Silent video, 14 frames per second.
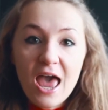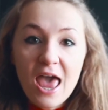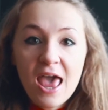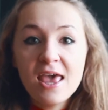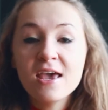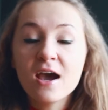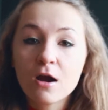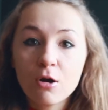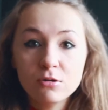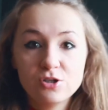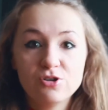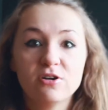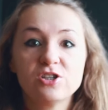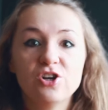a
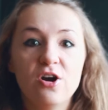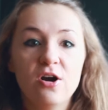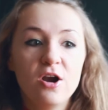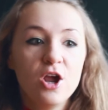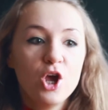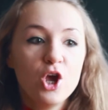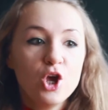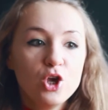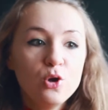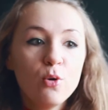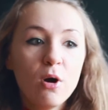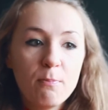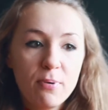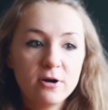contractor. You
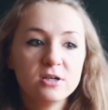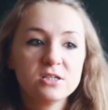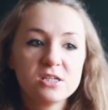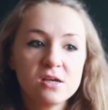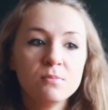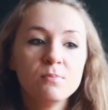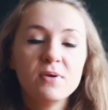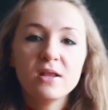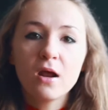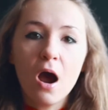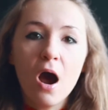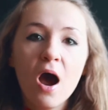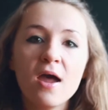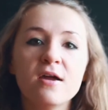a person being
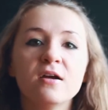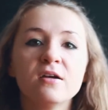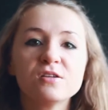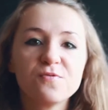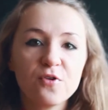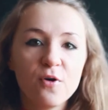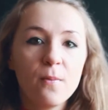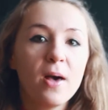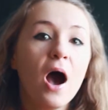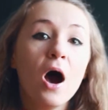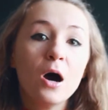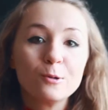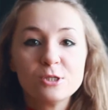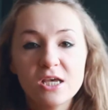hired from the
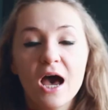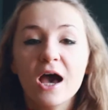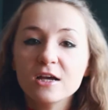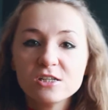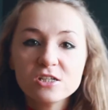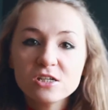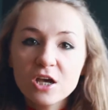outside,